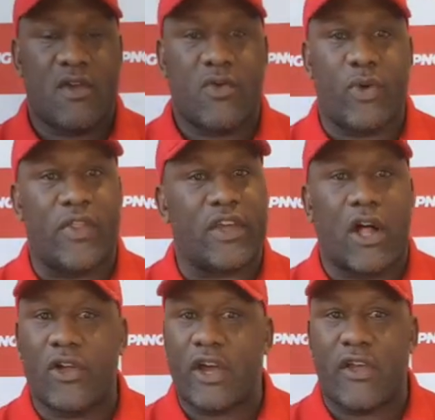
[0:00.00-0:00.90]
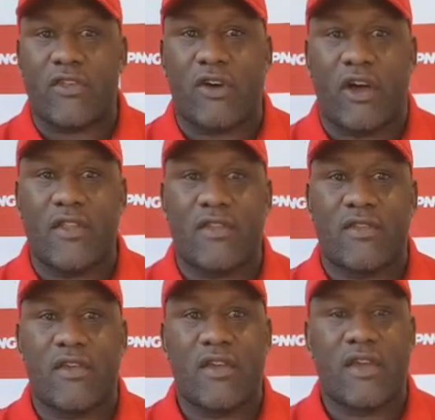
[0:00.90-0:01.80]
Well, the Gold Coast
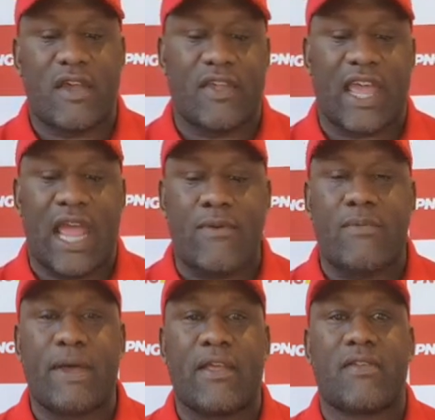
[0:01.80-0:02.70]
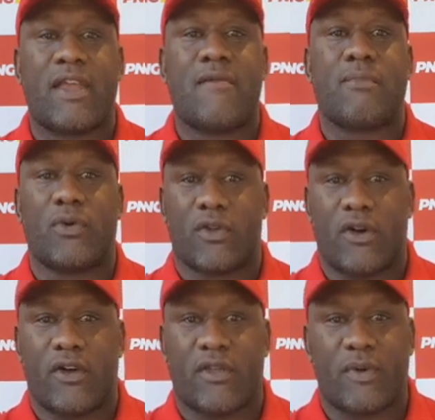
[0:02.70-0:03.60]
Titans and the Canterbury Bankstown
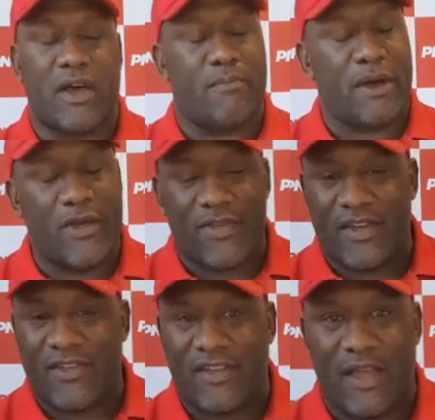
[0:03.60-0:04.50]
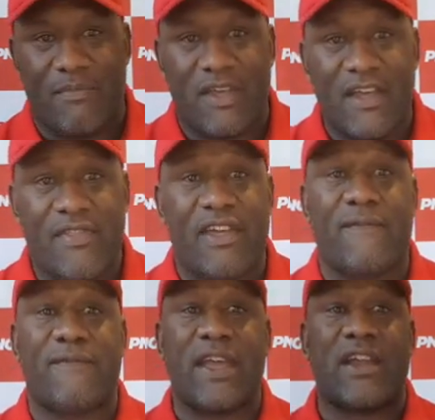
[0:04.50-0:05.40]
Bulldogs. Well, both of these teams, they
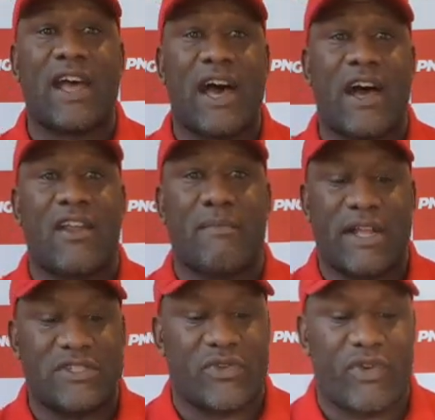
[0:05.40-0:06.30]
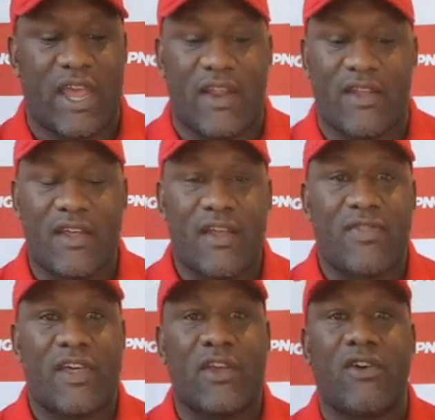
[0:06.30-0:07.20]
found it hard in Magic Round.
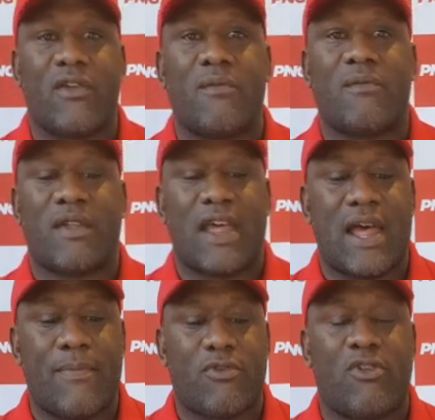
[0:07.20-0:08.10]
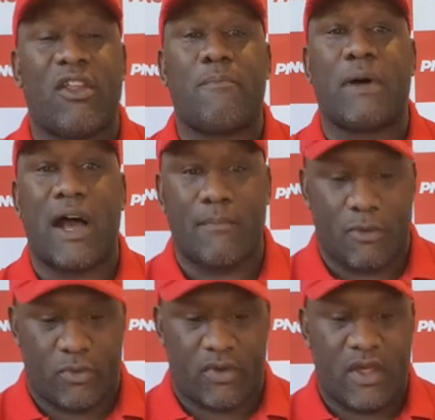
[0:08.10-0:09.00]
They got absolutely
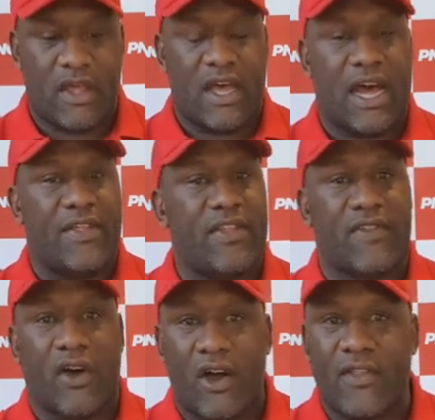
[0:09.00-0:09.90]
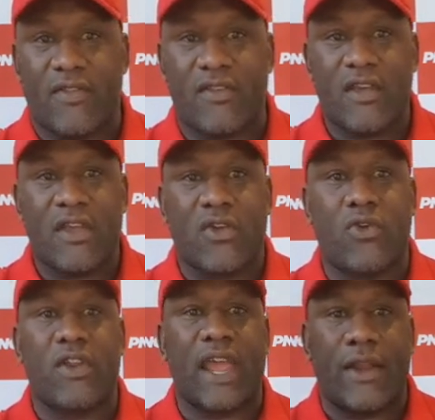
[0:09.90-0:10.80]
pummeled. The Titans
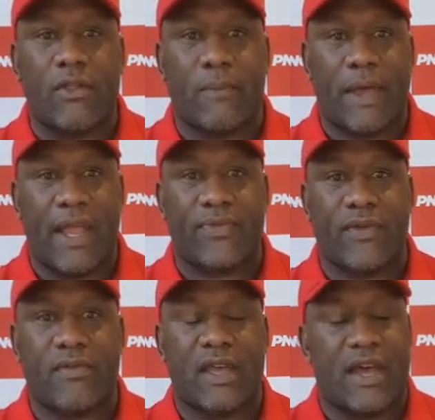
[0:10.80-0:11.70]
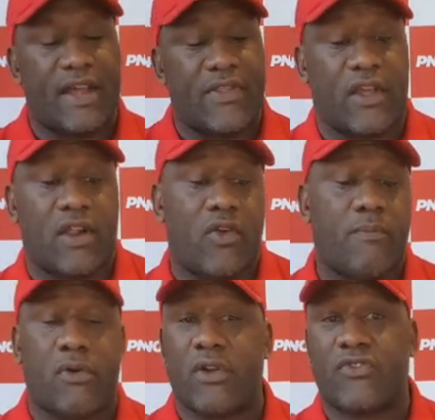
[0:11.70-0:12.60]
couldn't handle the Panthers. Nathan Cleary
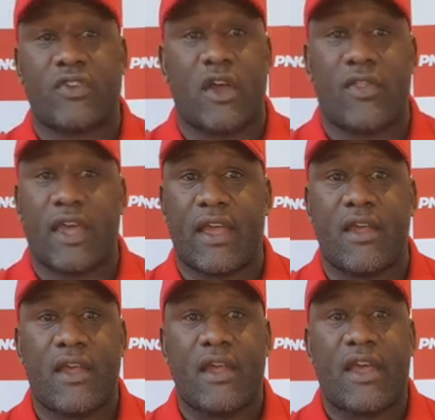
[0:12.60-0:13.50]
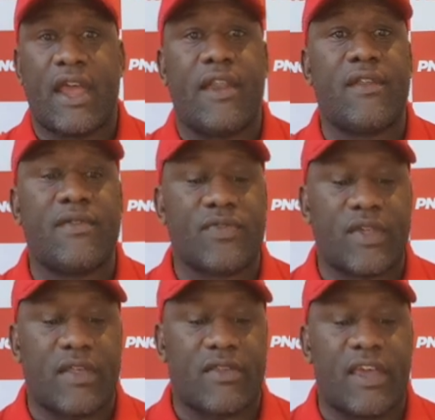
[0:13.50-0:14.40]
put on a show there, and
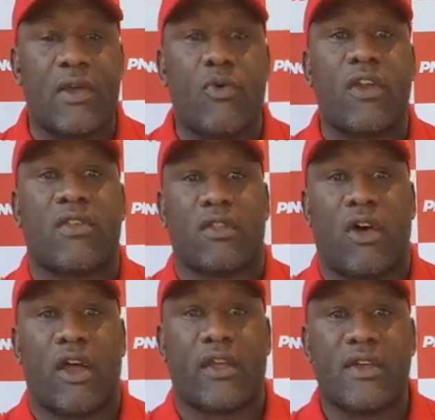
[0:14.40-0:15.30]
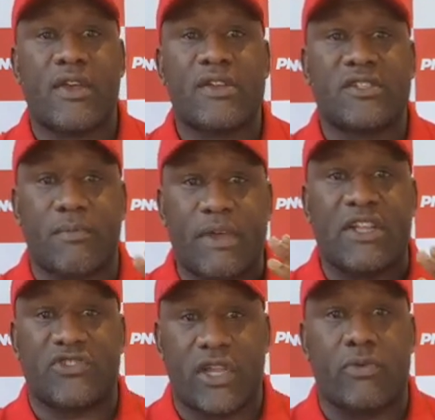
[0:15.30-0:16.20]
they're seeing what it's like to be
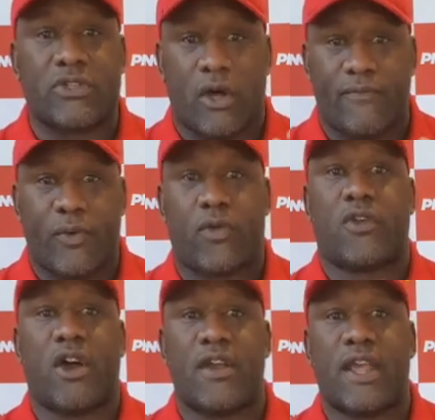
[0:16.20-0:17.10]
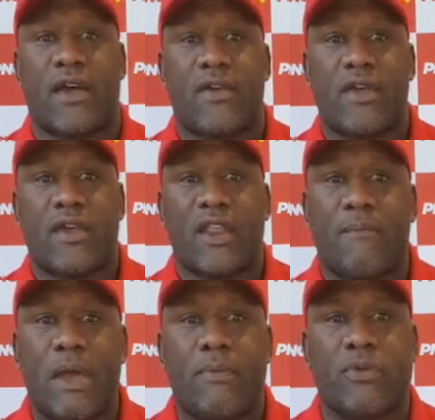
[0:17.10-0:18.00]
a genuine top 4 side now. You know,
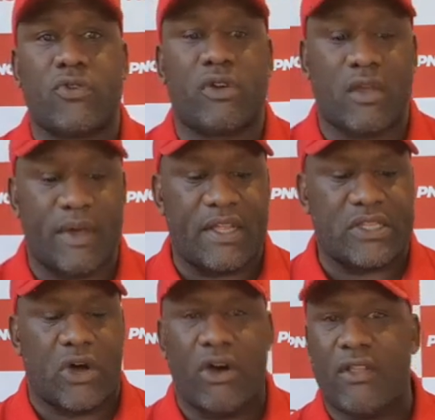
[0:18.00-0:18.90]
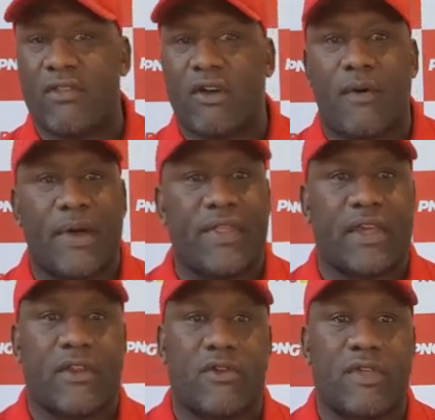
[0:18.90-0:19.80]
people are talking about the Titans, oh mate, they
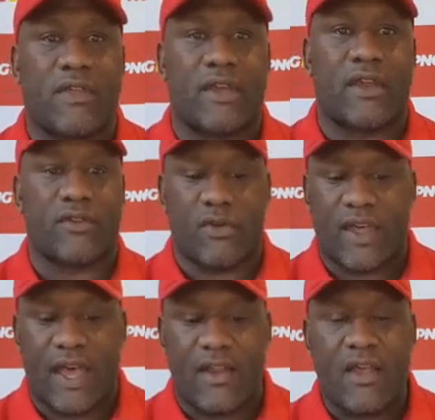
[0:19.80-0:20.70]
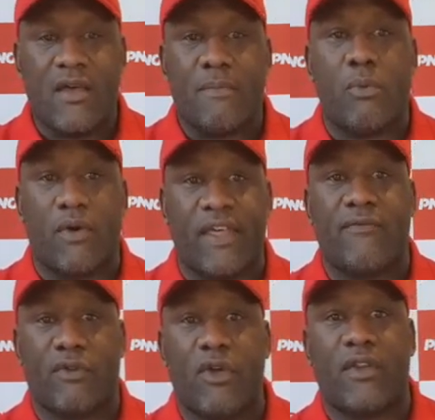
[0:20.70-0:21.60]
can do this, they can do that. But what they've
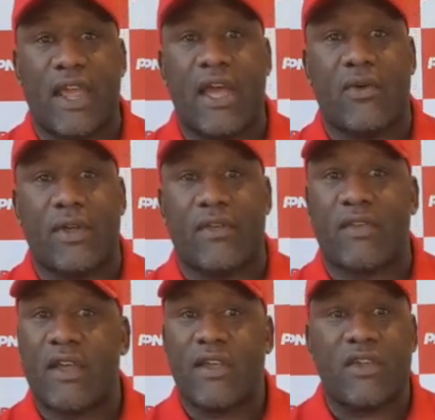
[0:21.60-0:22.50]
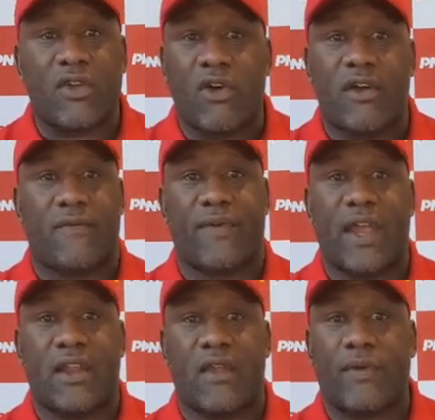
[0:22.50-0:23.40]
learned now is you've got to
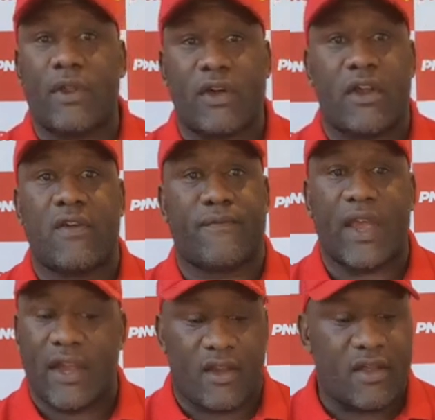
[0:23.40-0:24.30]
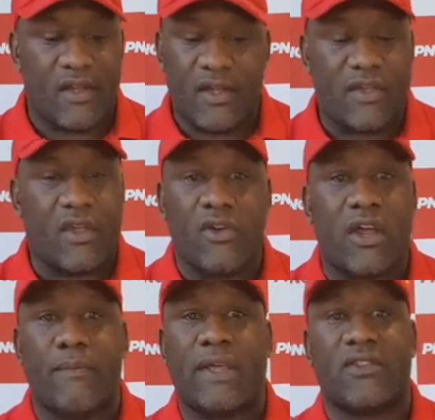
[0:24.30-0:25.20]
defend. If you're not going to defend, you're not going
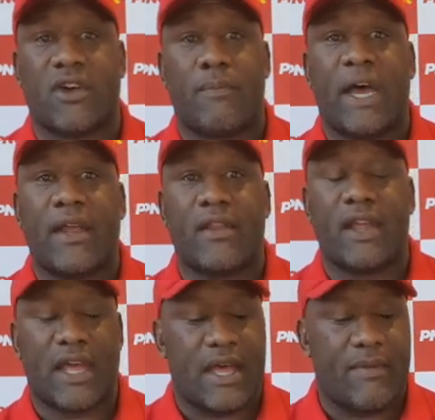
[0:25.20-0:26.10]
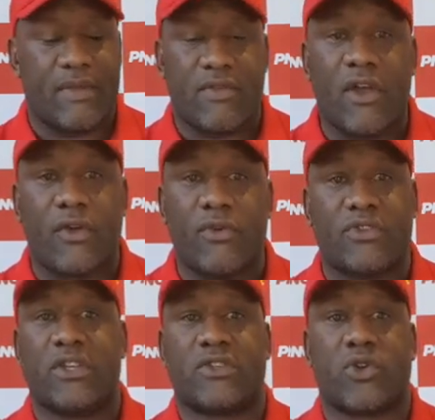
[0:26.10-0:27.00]
to make the top 8. It's no good
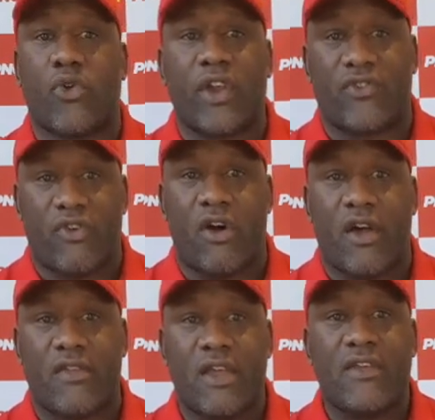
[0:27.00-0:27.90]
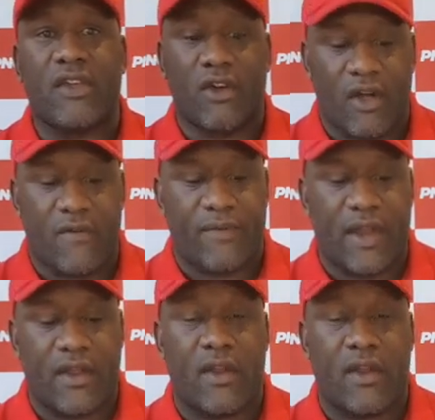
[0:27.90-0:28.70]
just scoring tries. You've got to defend it.